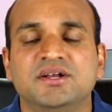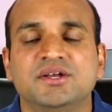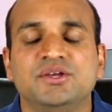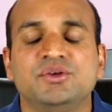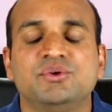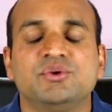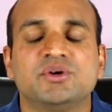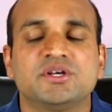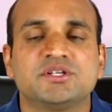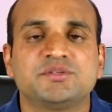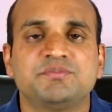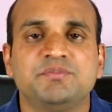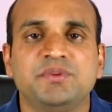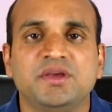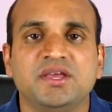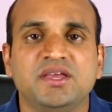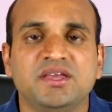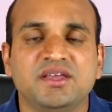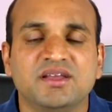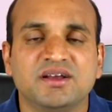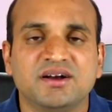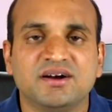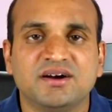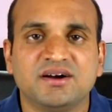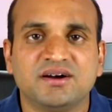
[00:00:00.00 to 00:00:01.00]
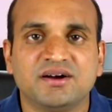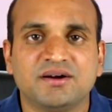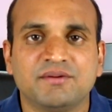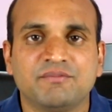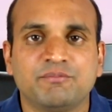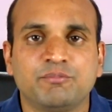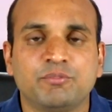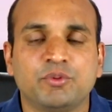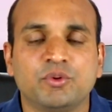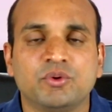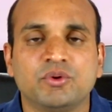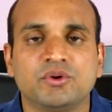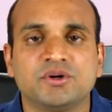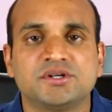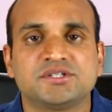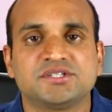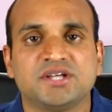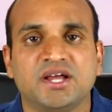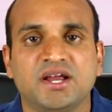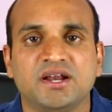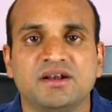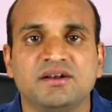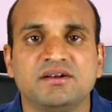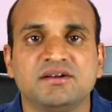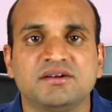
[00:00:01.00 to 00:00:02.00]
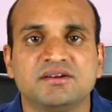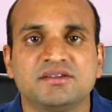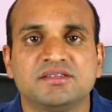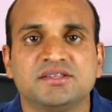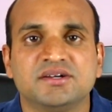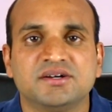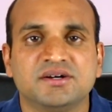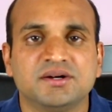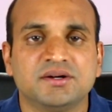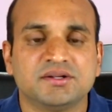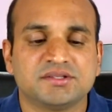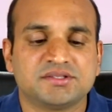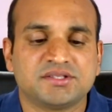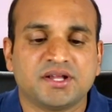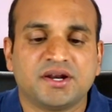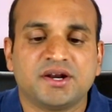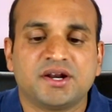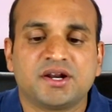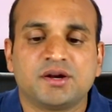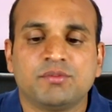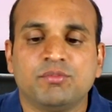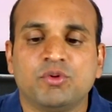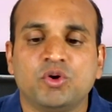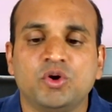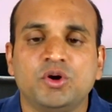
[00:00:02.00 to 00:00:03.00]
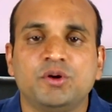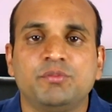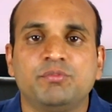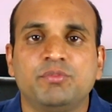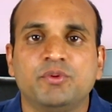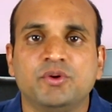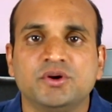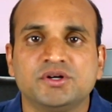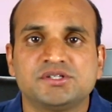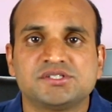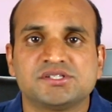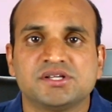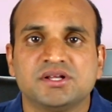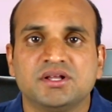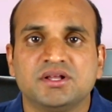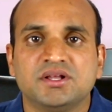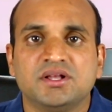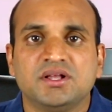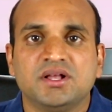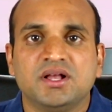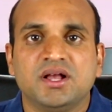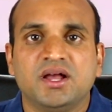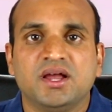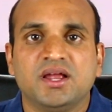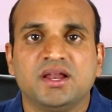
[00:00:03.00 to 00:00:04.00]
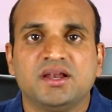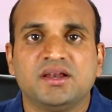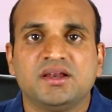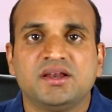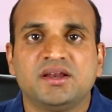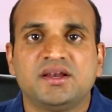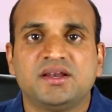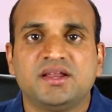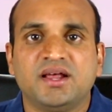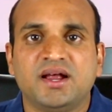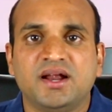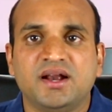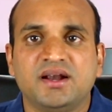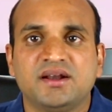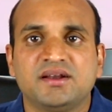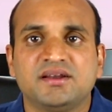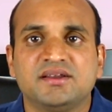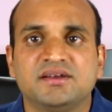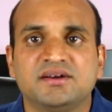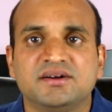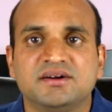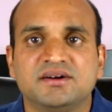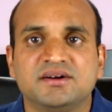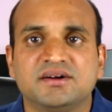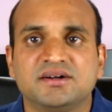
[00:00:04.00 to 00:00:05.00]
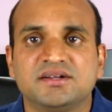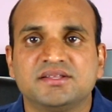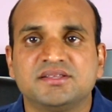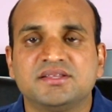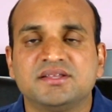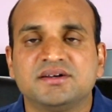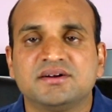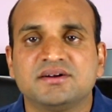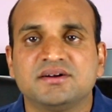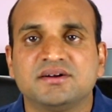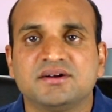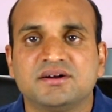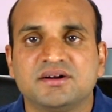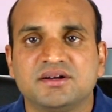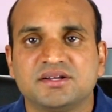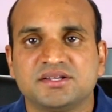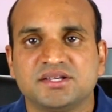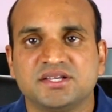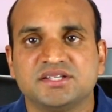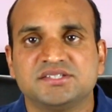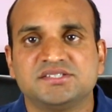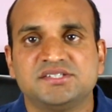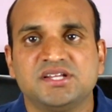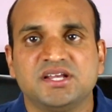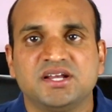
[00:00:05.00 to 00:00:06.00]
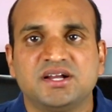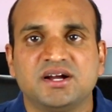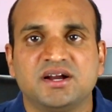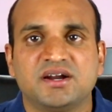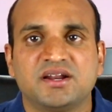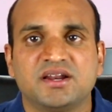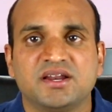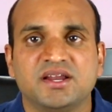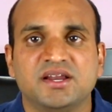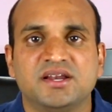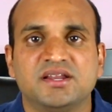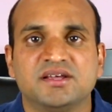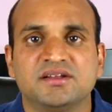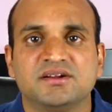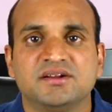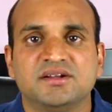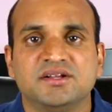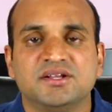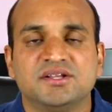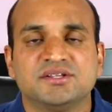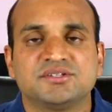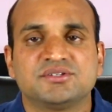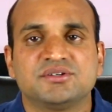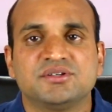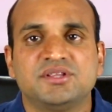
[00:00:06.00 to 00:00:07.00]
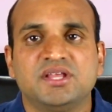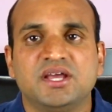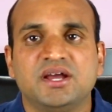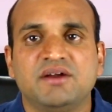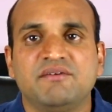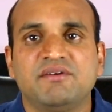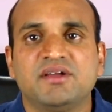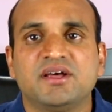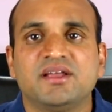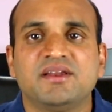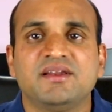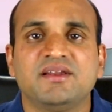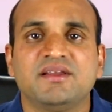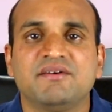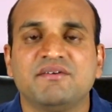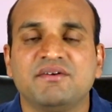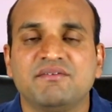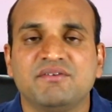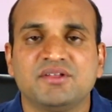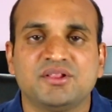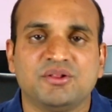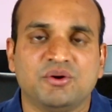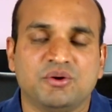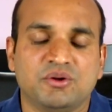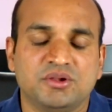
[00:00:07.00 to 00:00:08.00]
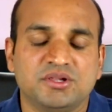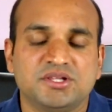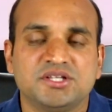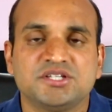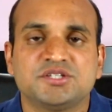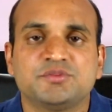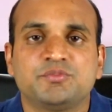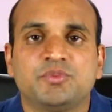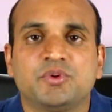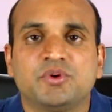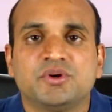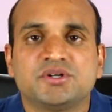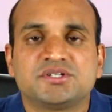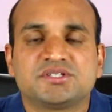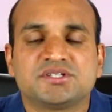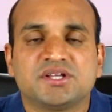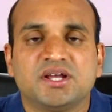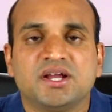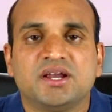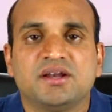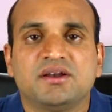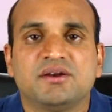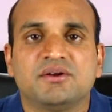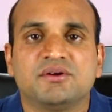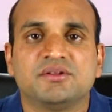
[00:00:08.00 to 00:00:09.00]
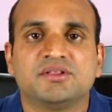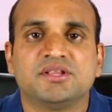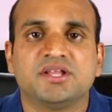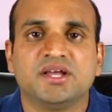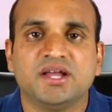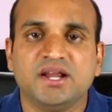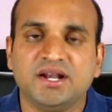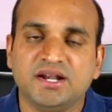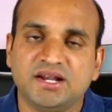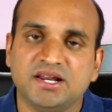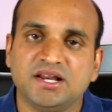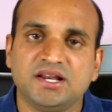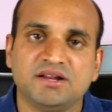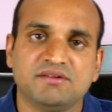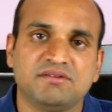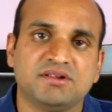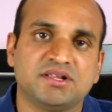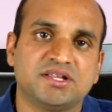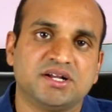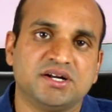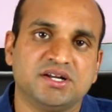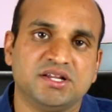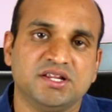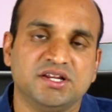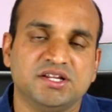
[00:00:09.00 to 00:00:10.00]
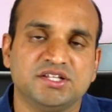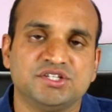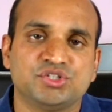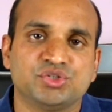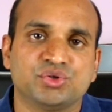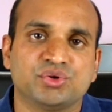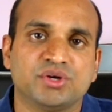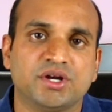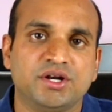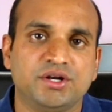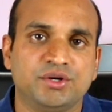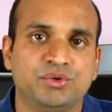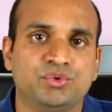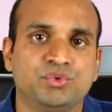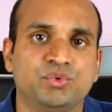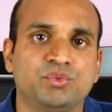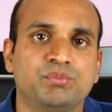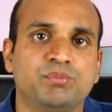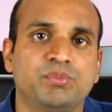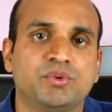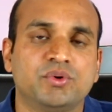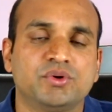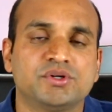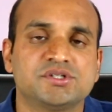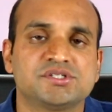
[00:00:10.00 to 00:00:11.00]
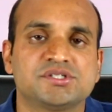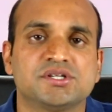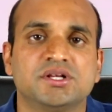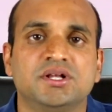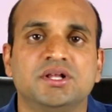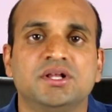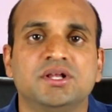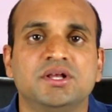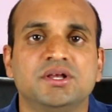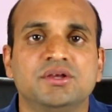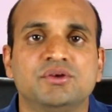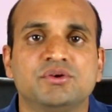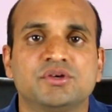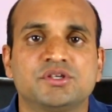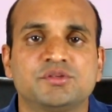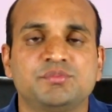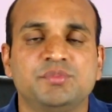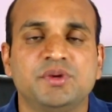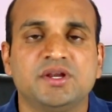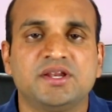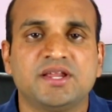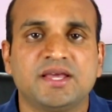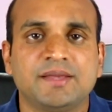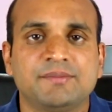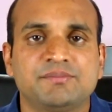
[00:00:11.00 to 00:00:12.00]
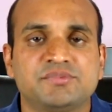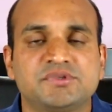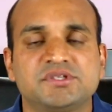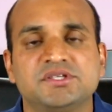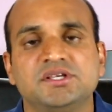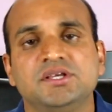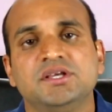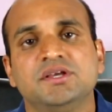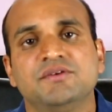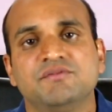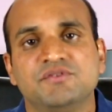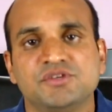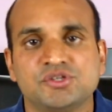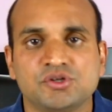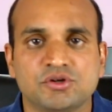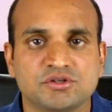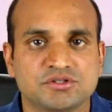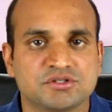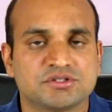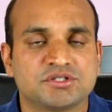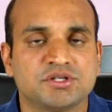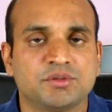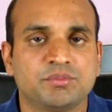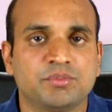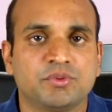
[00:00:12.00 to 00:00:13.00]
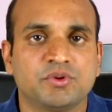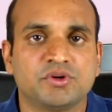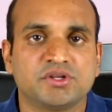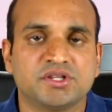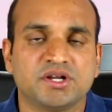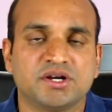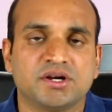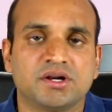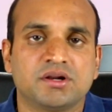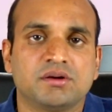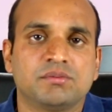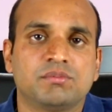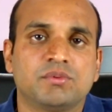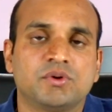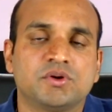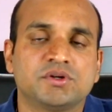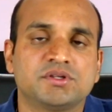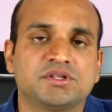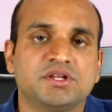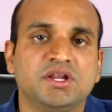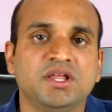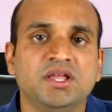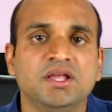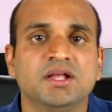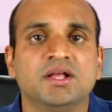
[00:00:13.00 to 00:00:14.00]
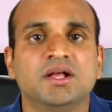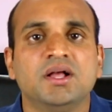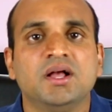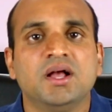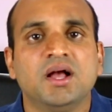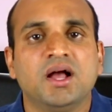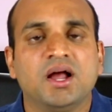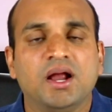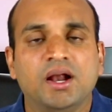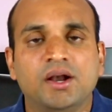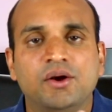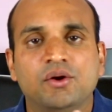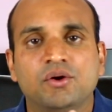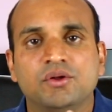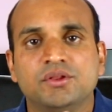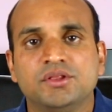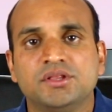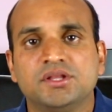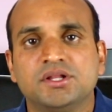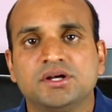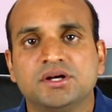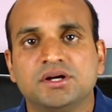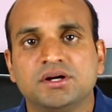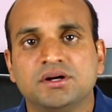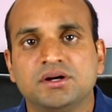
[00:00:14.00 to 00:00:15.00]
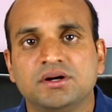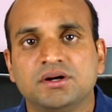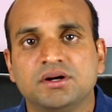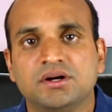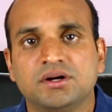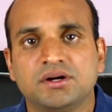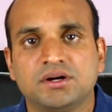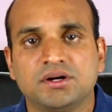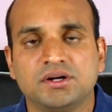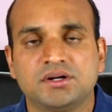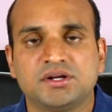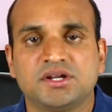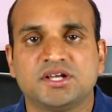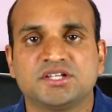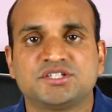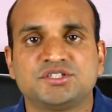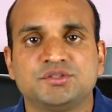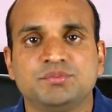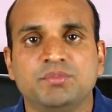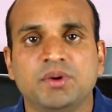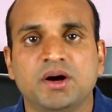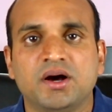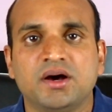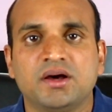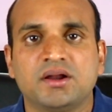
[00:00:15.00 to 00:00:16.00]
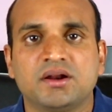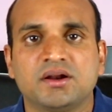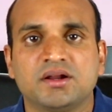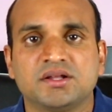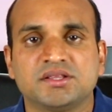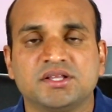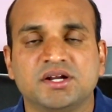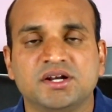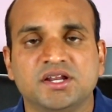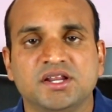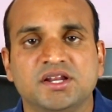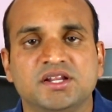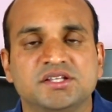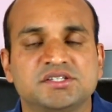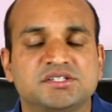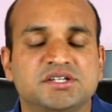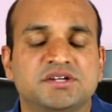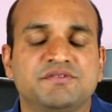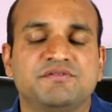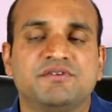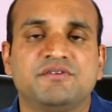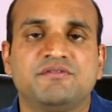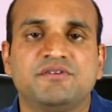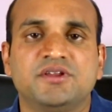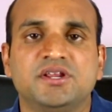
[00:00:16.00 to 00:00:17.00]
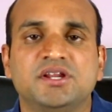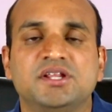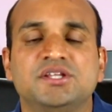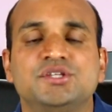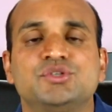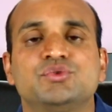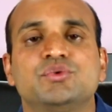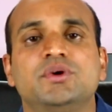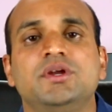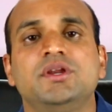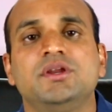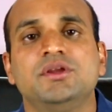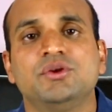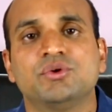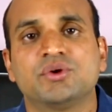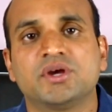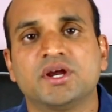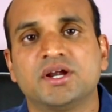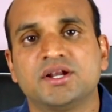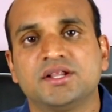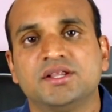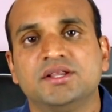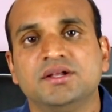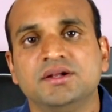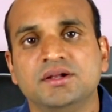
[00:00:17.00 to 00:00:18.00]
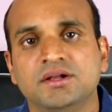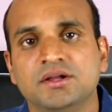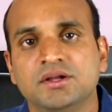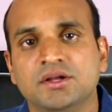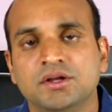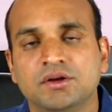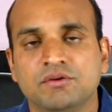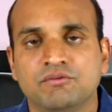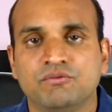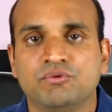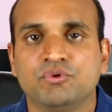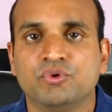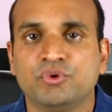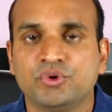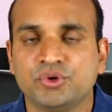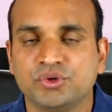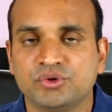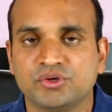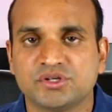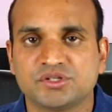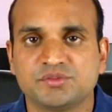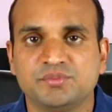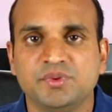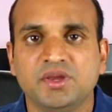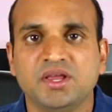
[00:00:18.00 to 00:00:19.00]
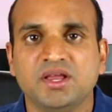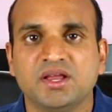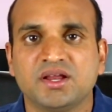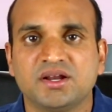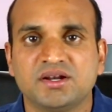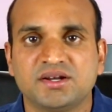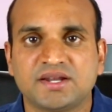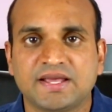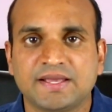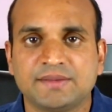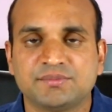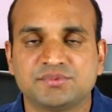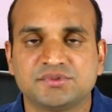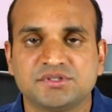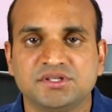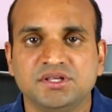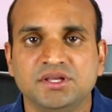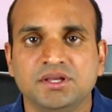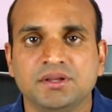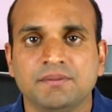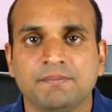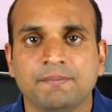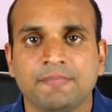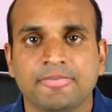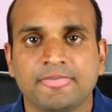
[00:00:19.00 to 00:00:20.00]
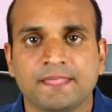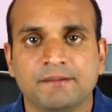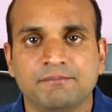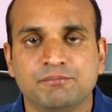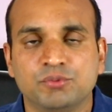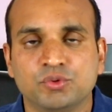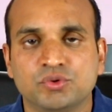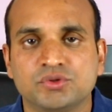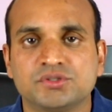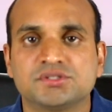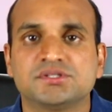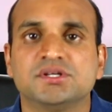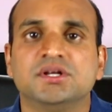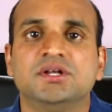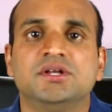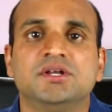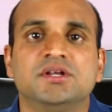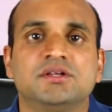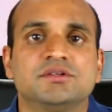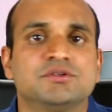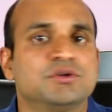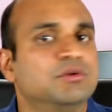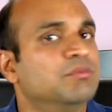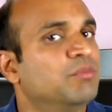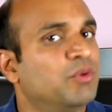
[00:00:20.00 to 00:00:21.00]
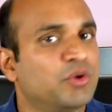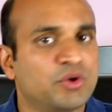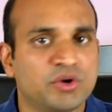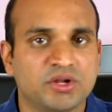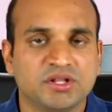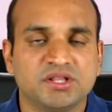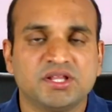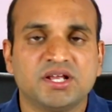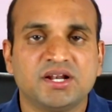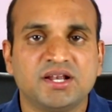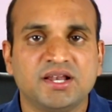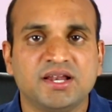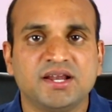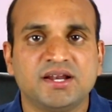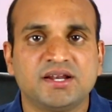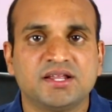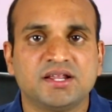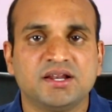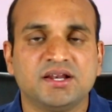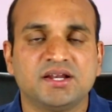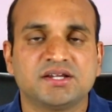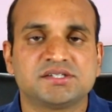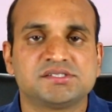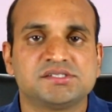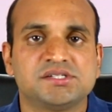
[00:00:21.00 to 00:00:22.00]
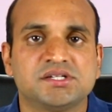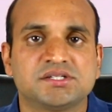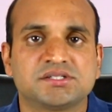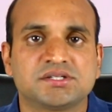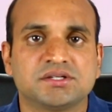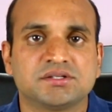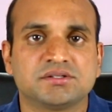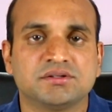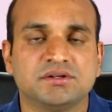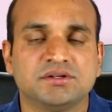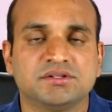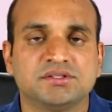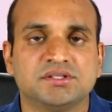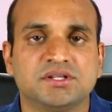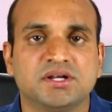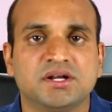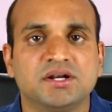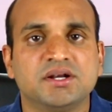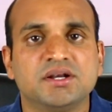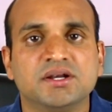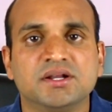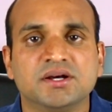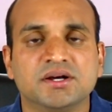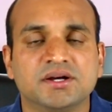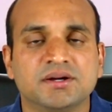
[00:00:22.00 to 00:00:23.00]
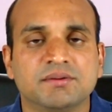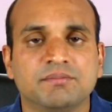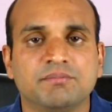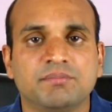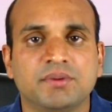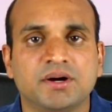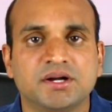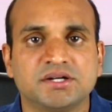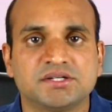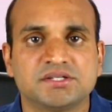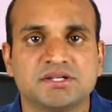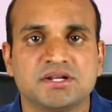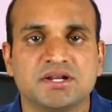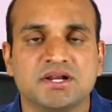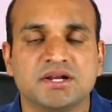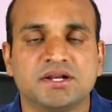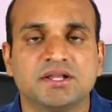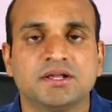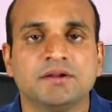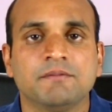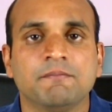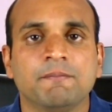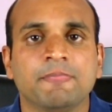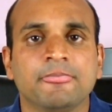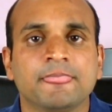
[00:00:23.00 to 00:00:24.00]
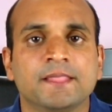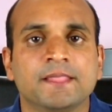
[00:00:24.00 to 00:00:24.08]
USB ports and the Thunderbolt ports, and it had the SD card reader. So they have done away with all these ports, and on the entry-level 13-inch you get 2 ports, USB Type-C, which also support Thunderbolt 3, and on the touch bar 13-inch and 15-inch one, you get the 4 USB Type-C ports. So more on that later. Let's discuss on that parts later.